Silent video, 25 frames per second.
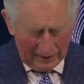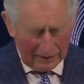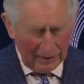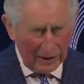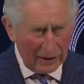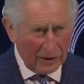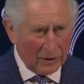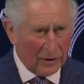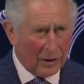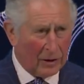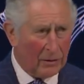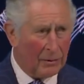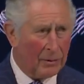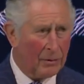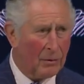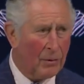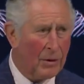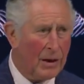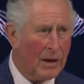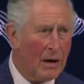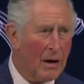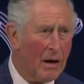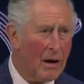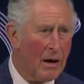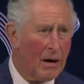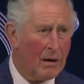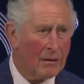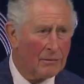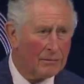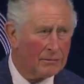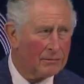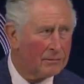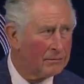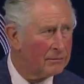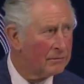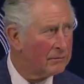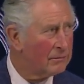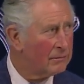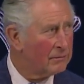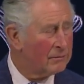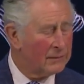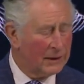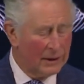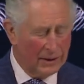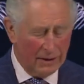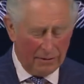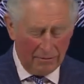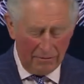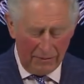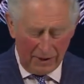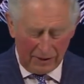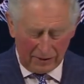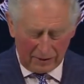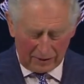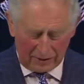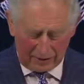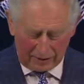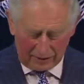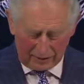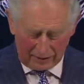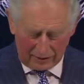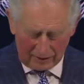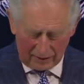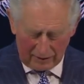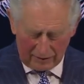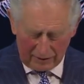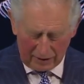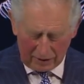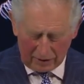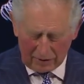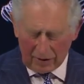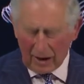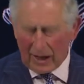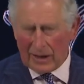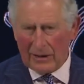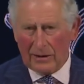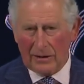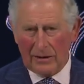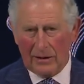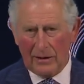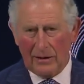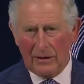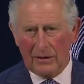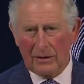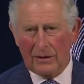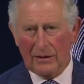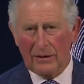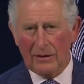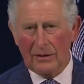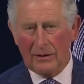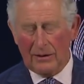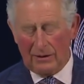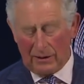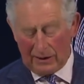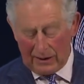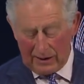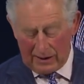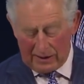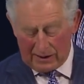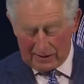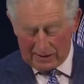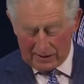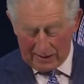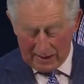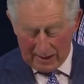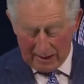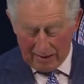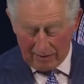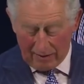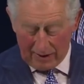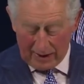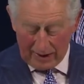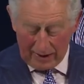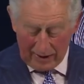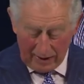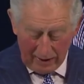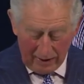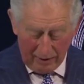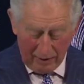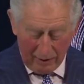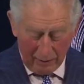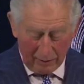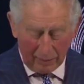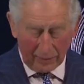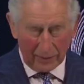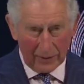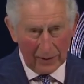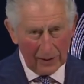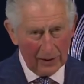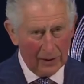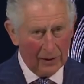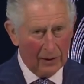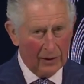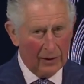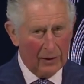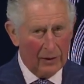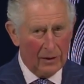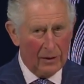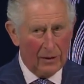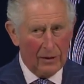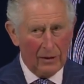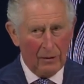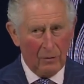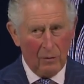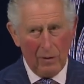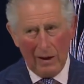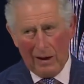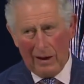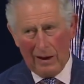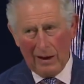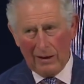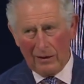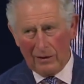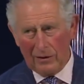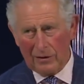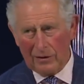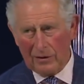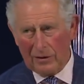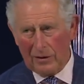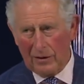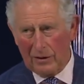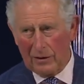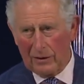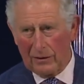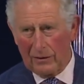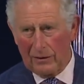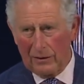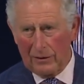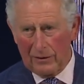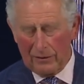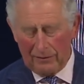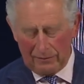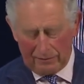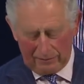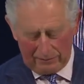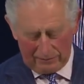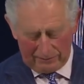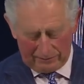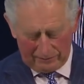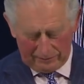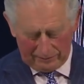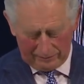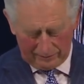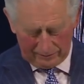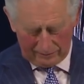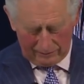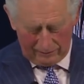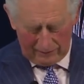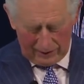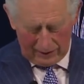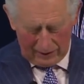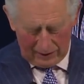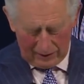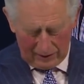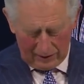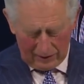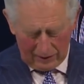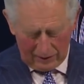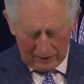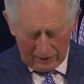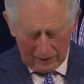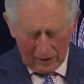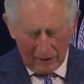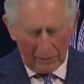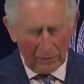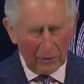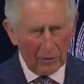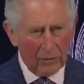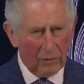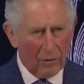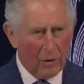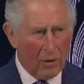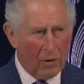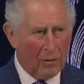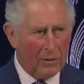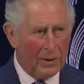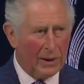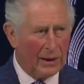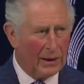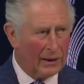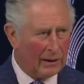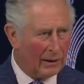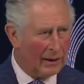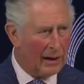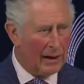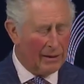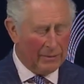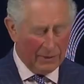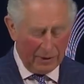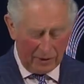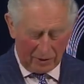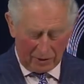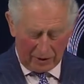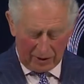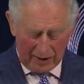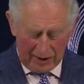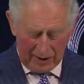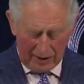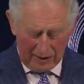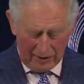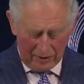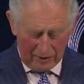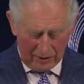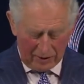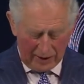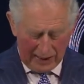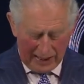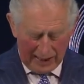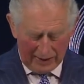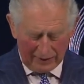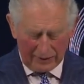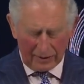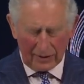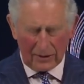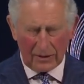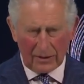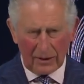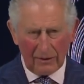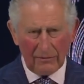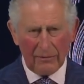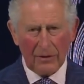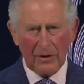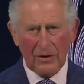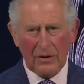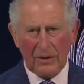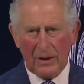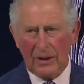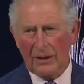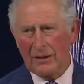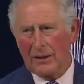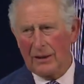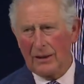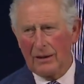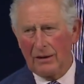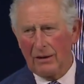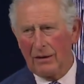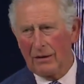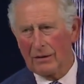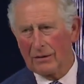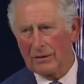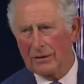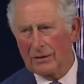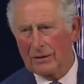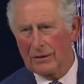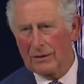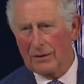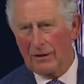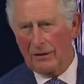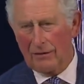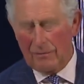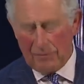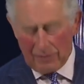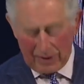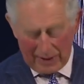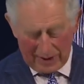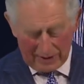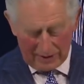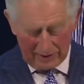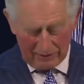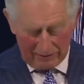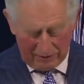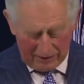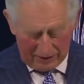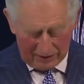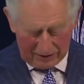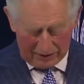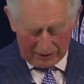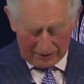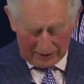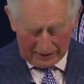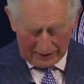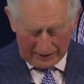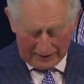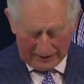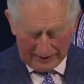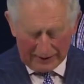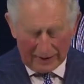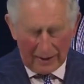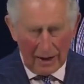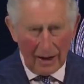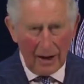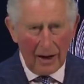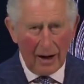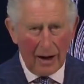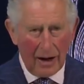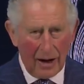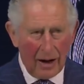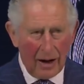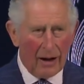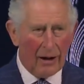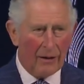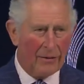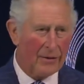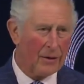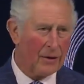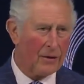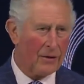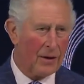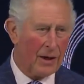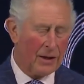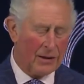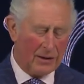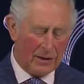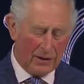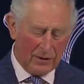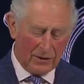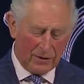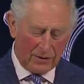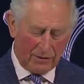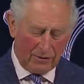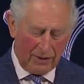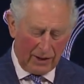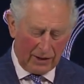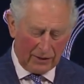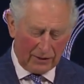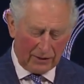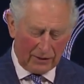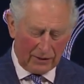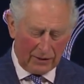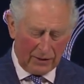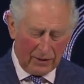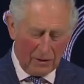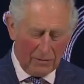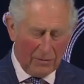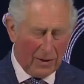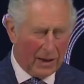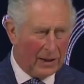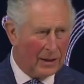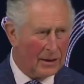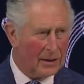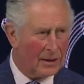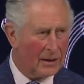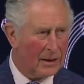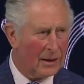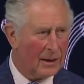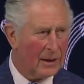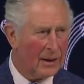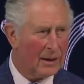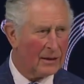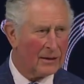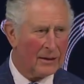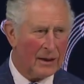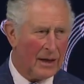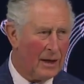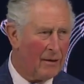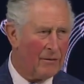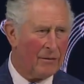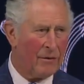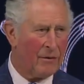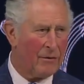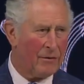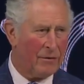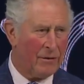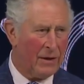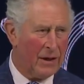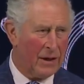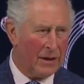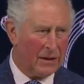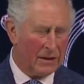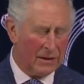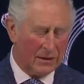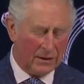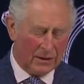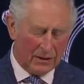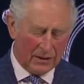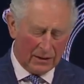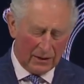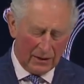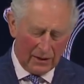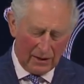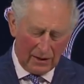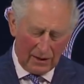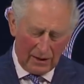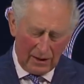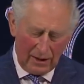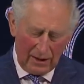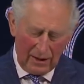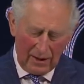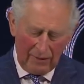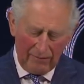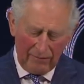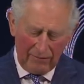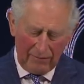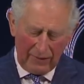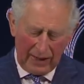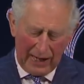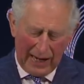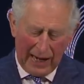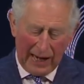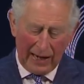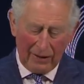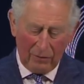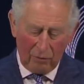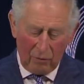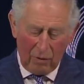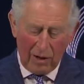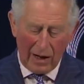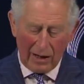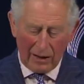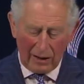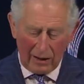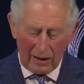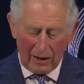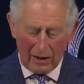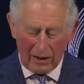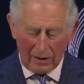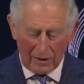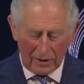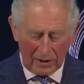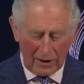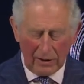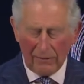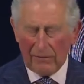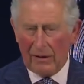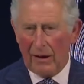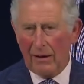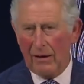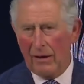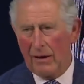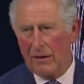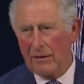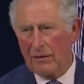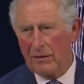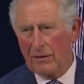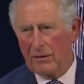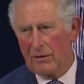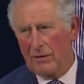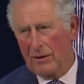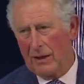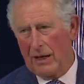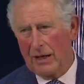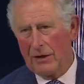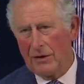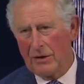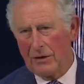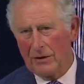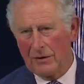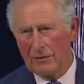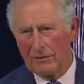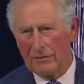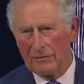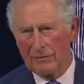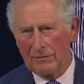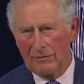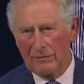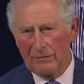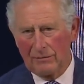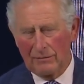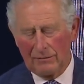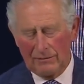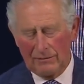Now, ladies and gentlemen, we are in the midst of a crisis that is now, I hope, well understood. Global warming, climate change, and the devastating loss of biodiversity are the greatest threats humanity has ever faced, and one largely of our own creation.